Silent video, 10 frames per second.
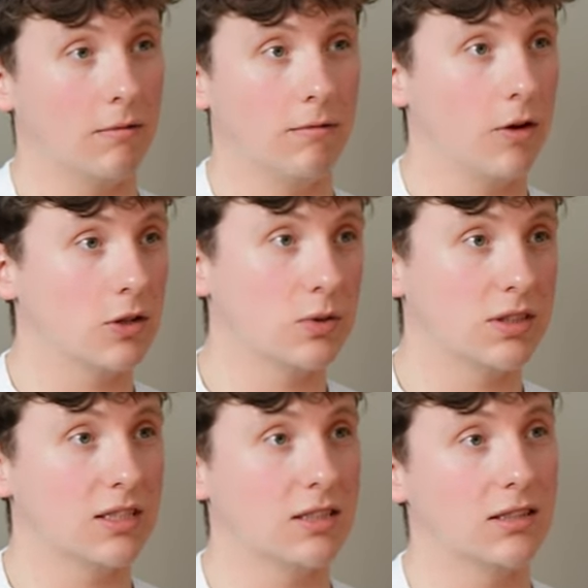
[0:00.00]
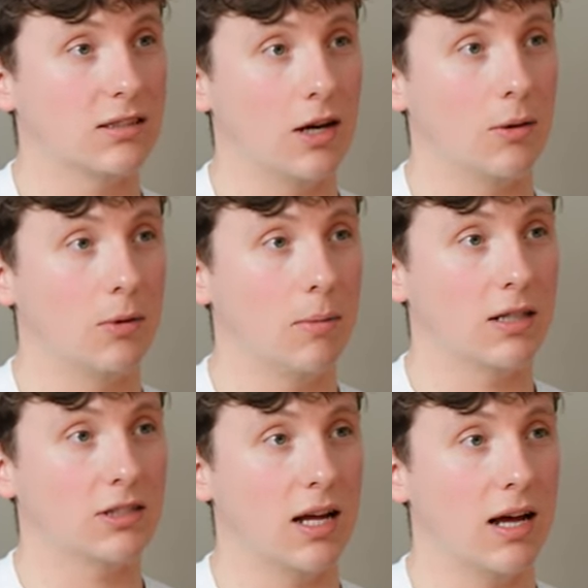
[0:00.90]
virtual assistants to help you
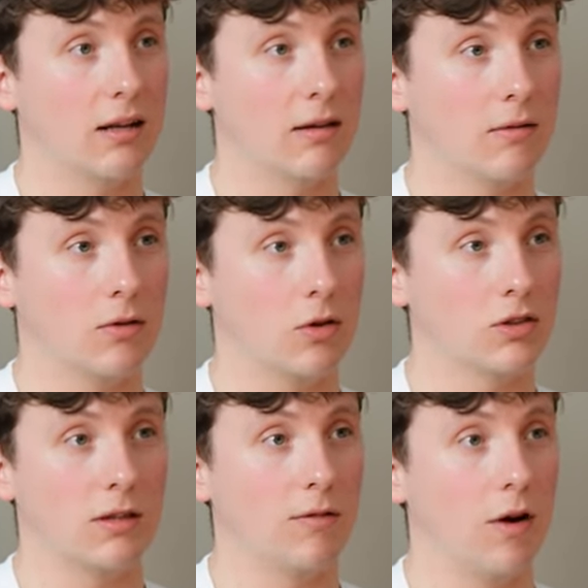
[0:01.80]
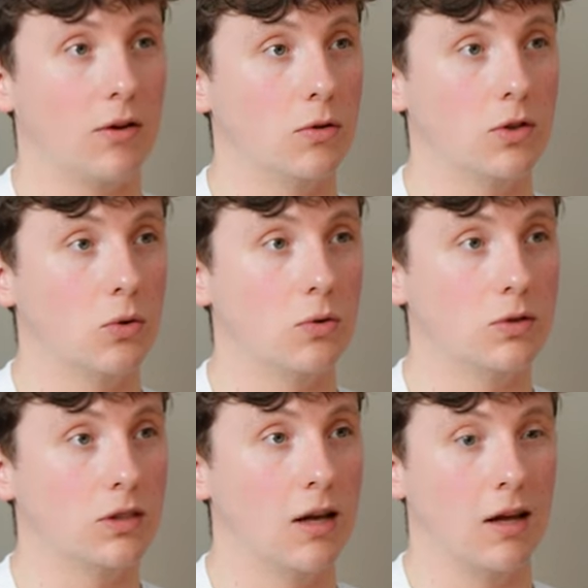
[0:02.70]
manage that and constantly find new
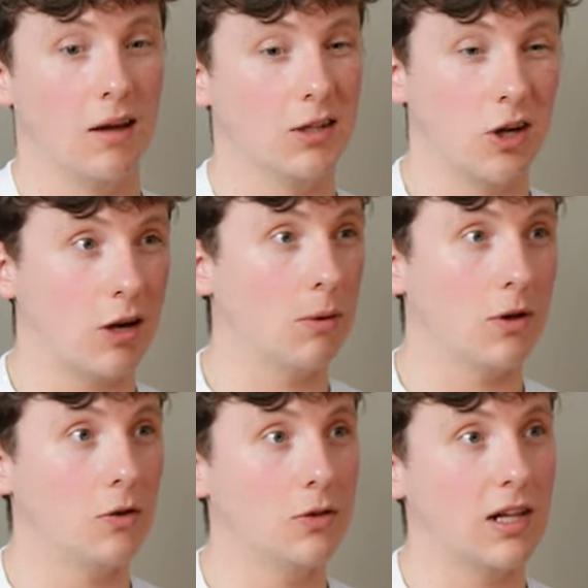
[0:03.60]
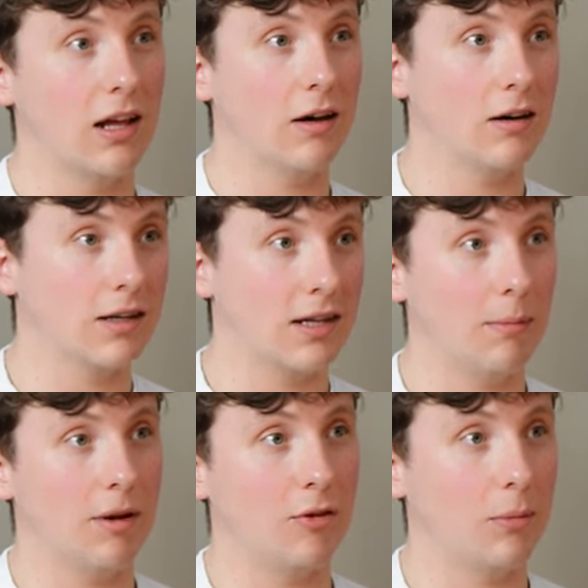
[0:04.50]
tools, chuck them on a newsletter,
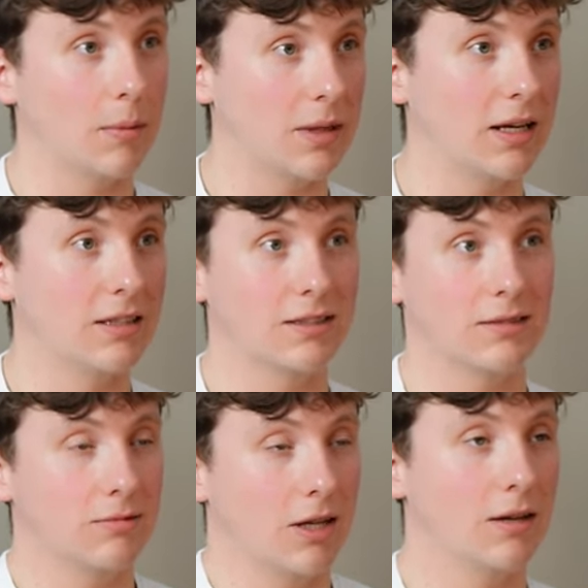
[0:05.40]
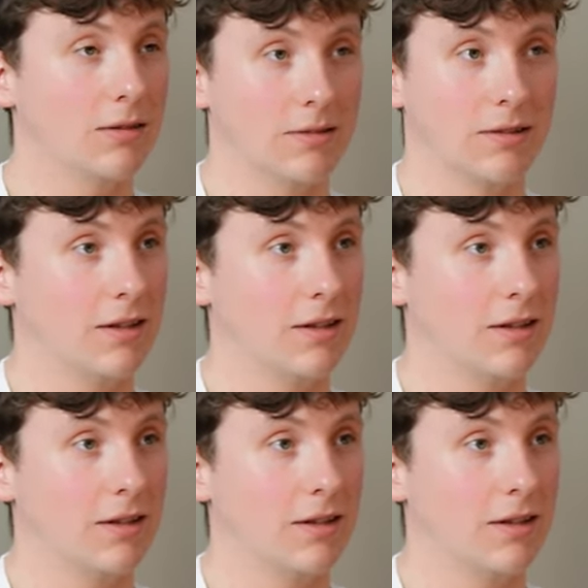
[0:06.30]
keep giving them updates. Yeah.